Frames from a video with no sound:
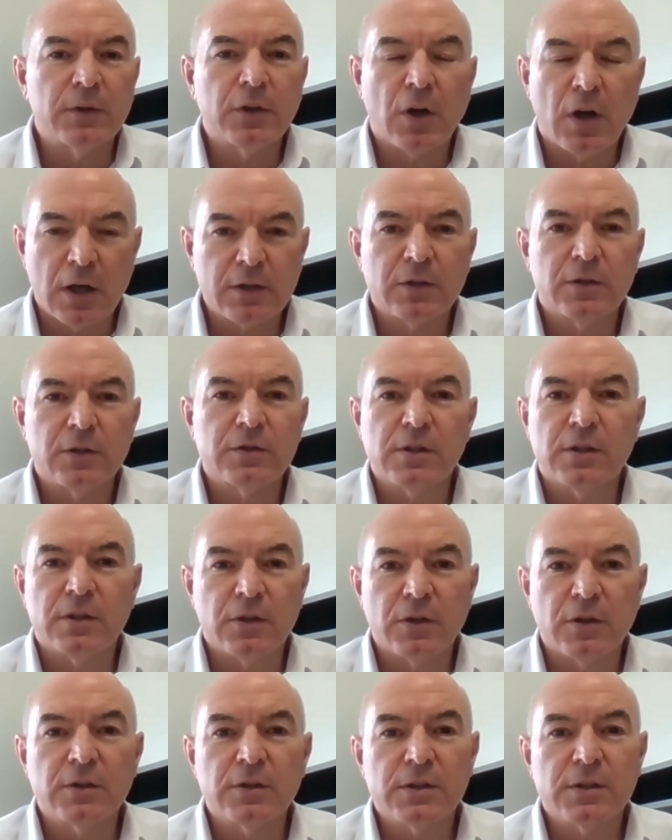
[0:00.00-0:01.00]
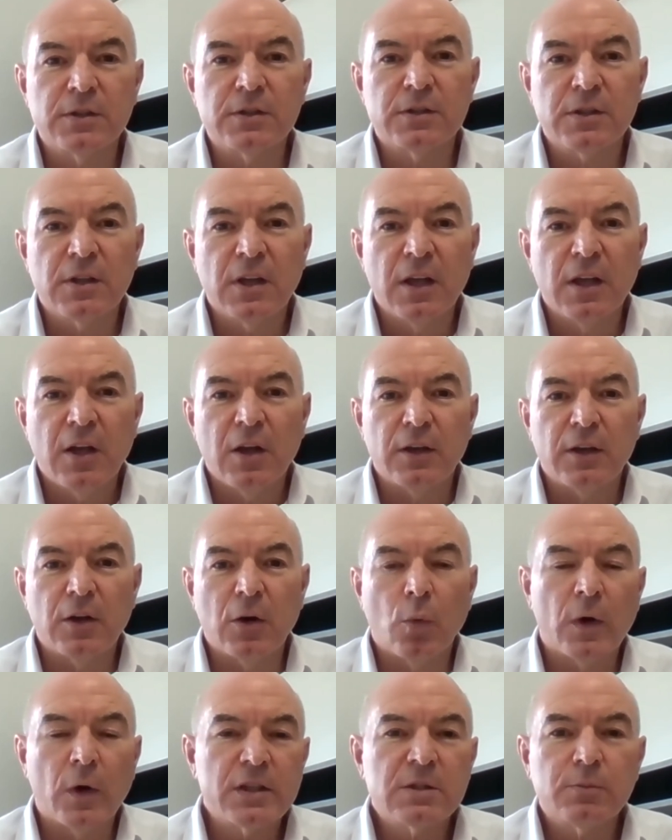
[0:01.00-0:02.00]
doctors and nurses.
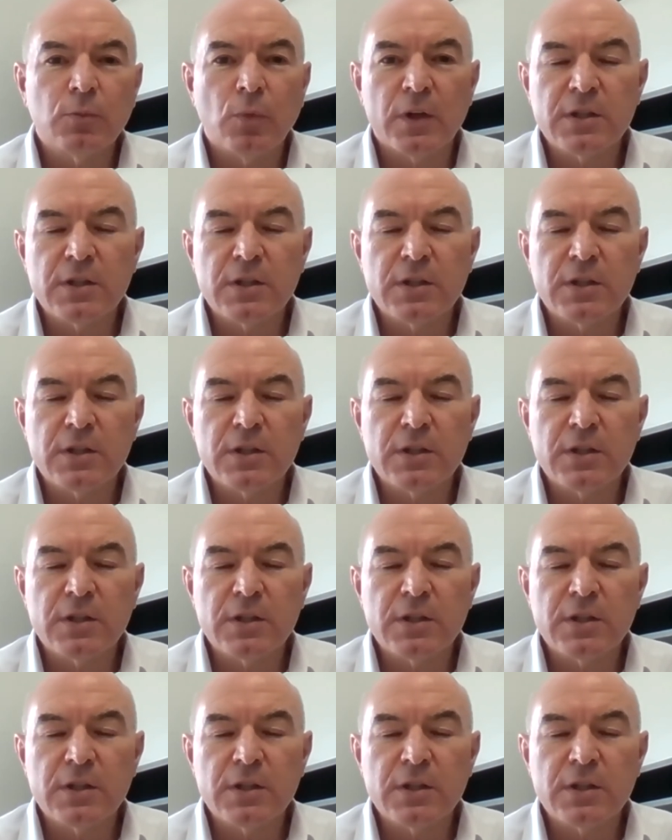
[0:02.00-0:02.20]
What's